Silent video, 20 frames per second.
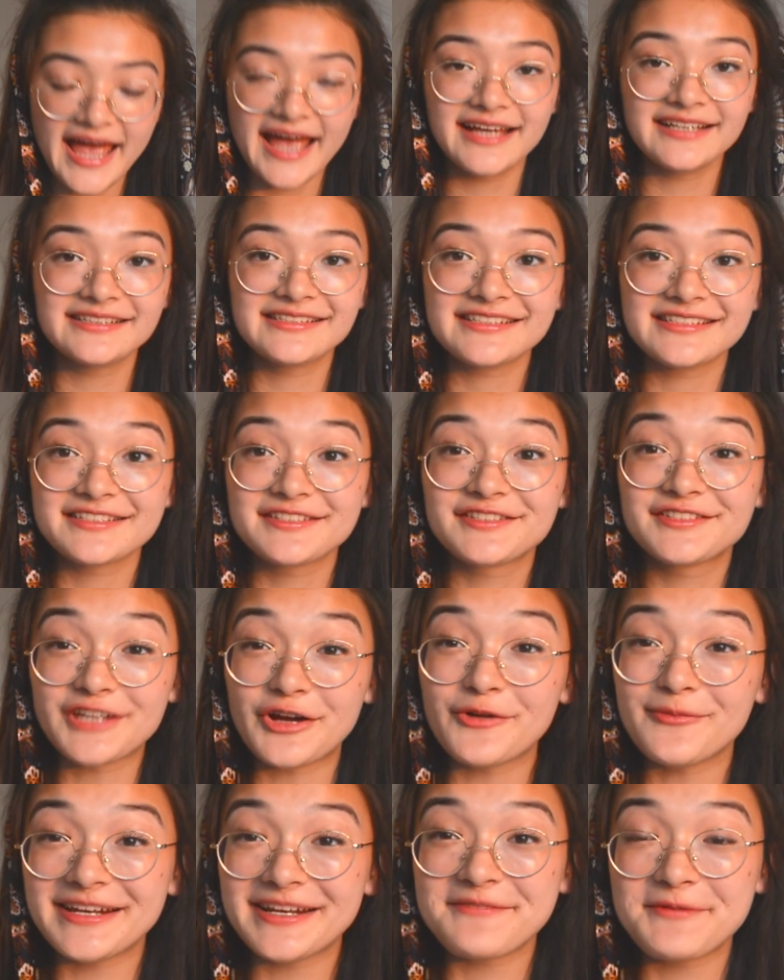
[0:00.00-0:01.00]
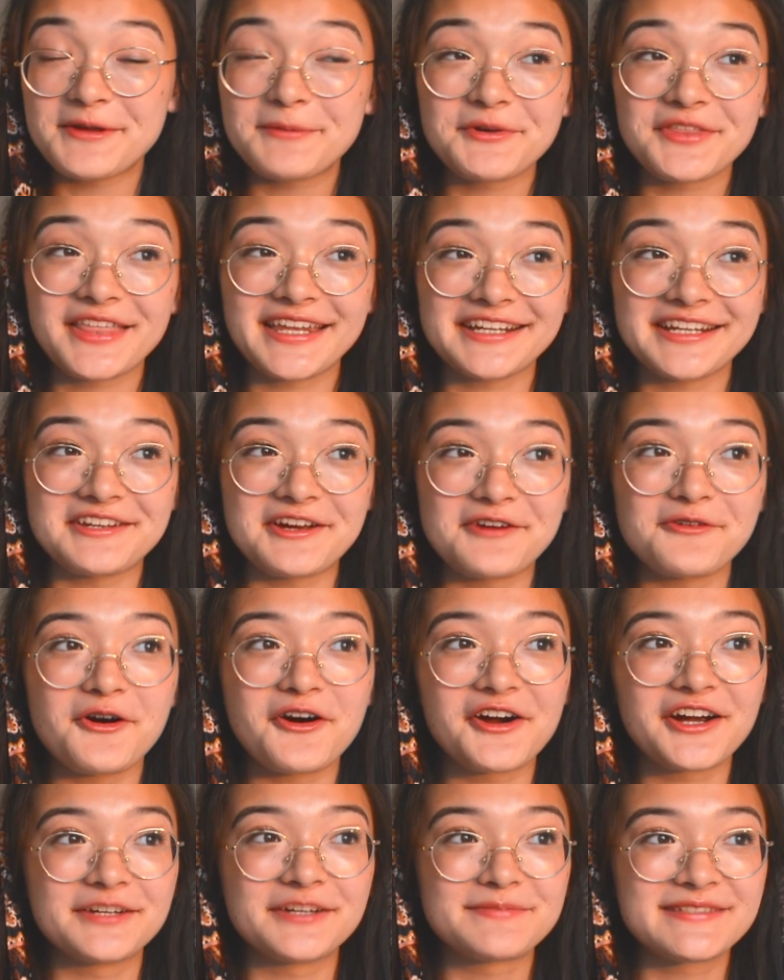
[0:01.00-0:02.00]
And so many people that I know
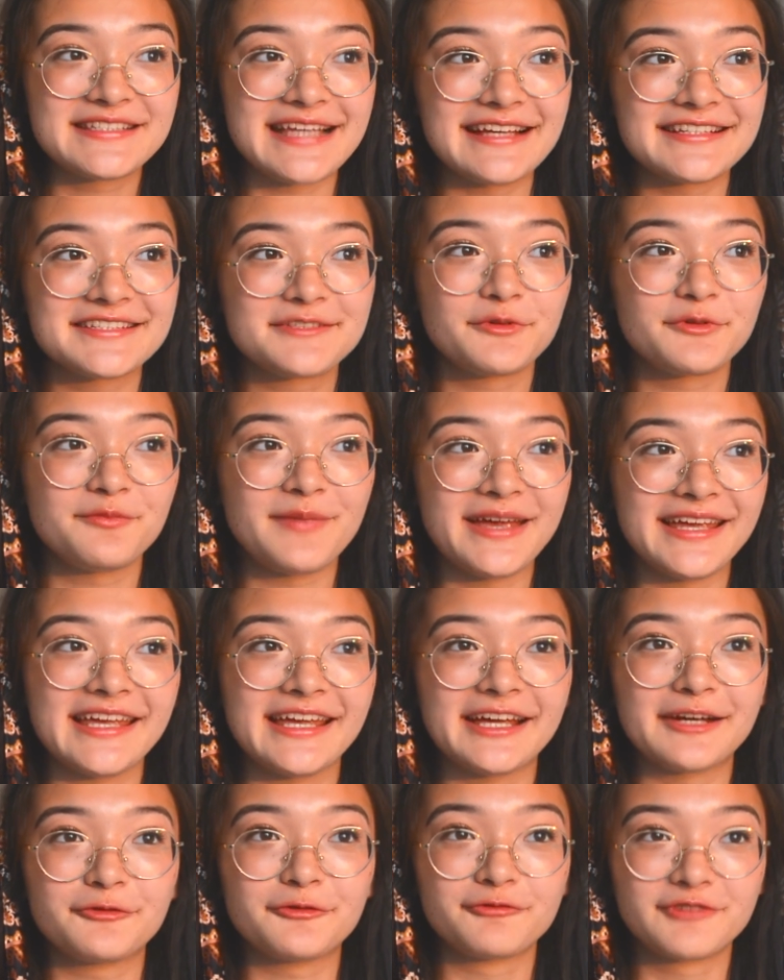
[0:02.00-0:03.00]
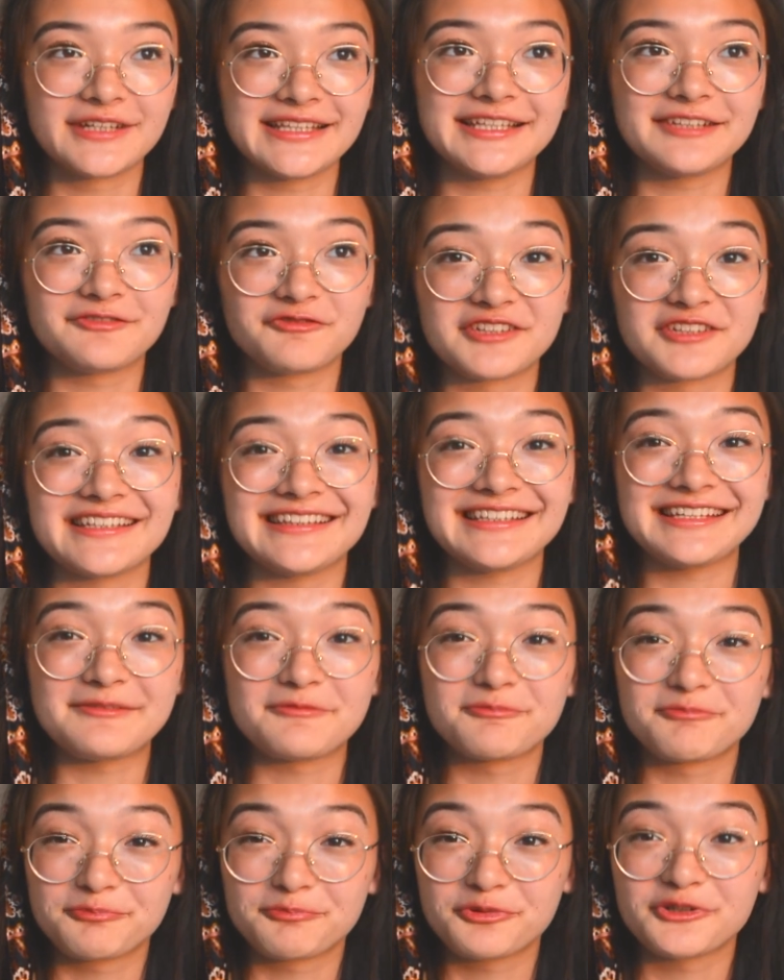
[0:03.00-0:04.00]
are obsessed with making
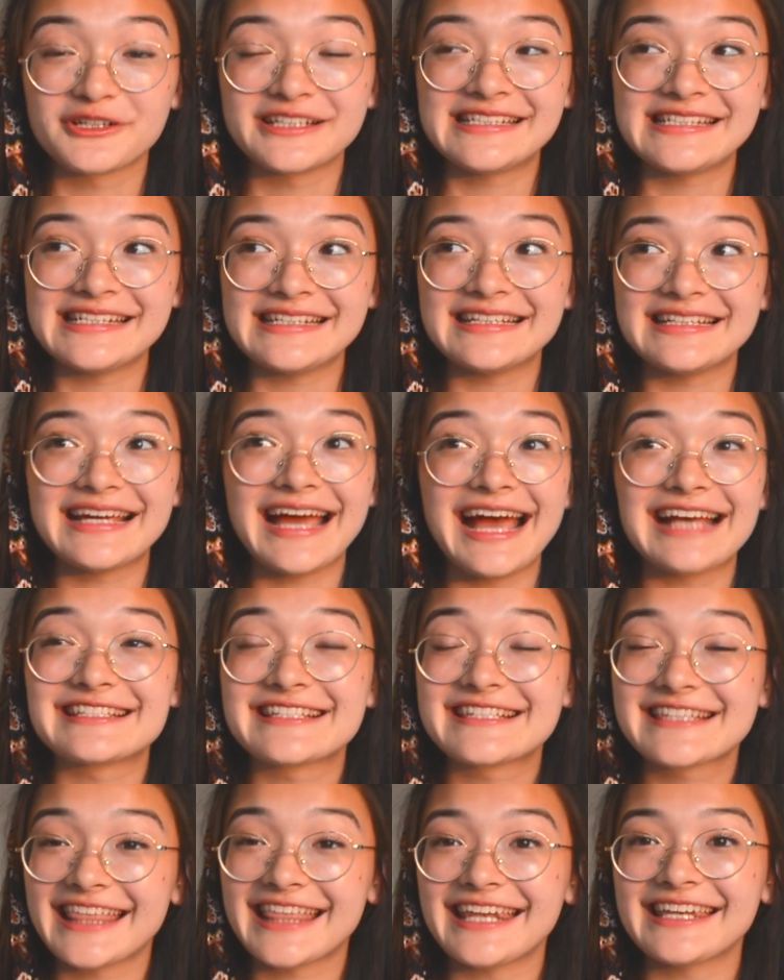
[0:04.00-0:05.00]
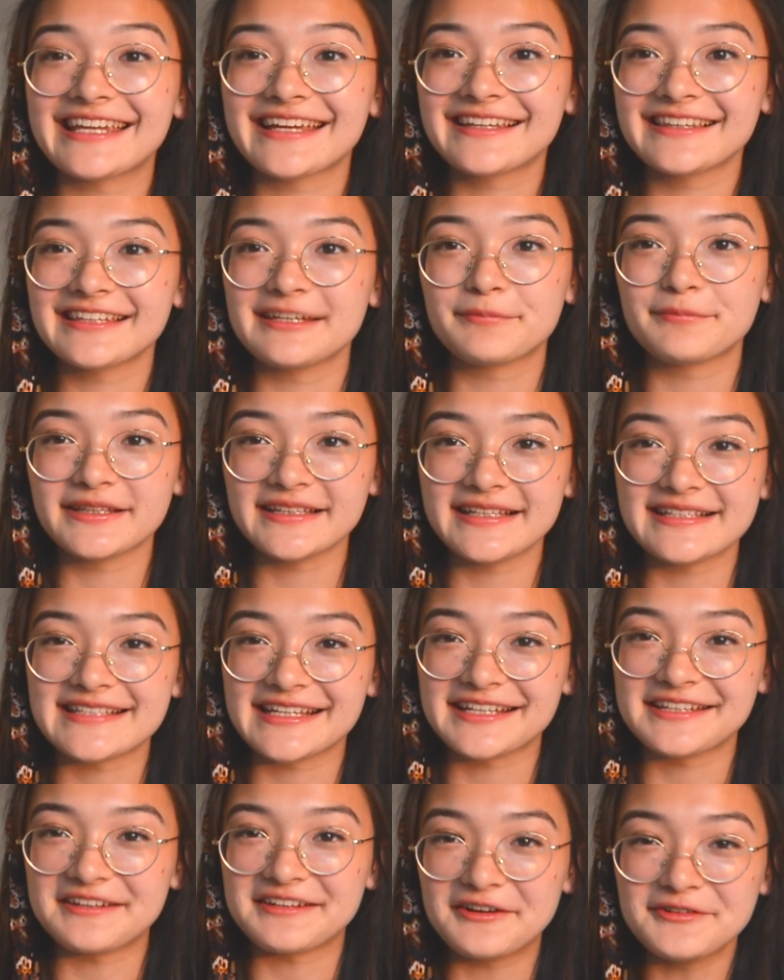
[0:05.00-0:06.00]
really pretty, aesthetically
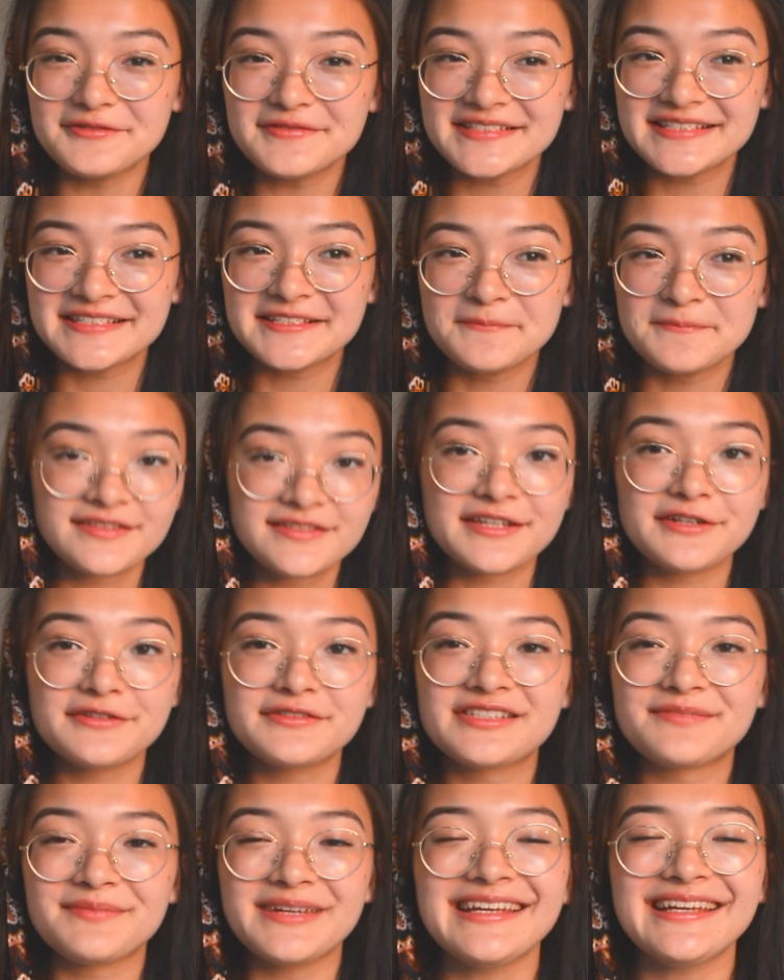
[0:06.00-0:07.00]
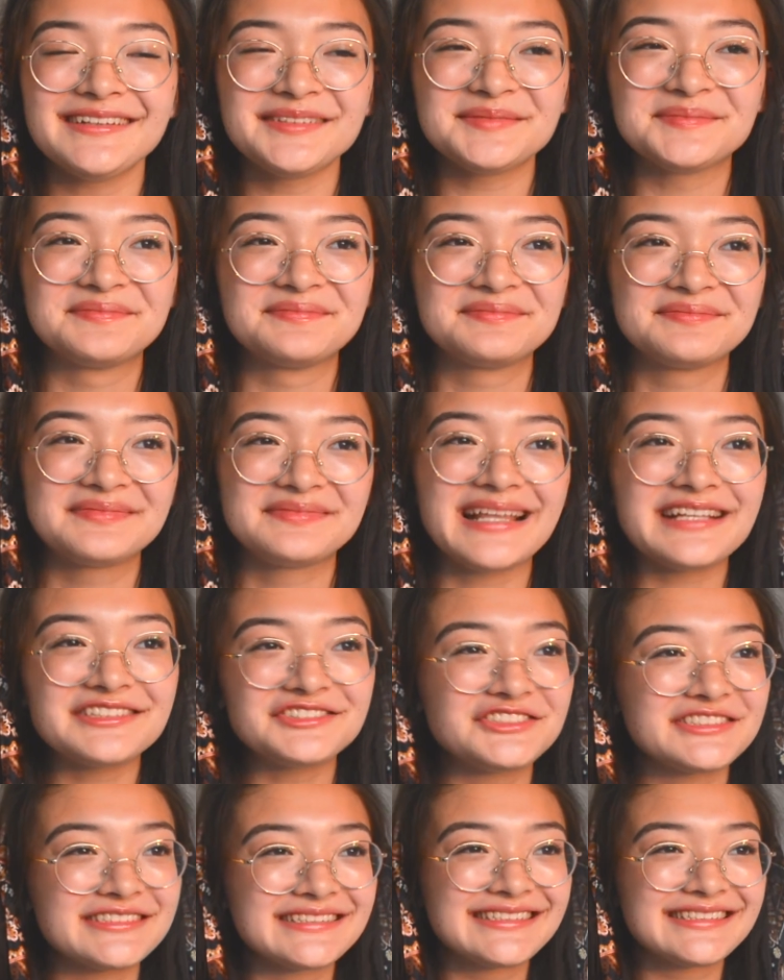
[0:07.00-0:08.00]
pleasing notes. So to me, that's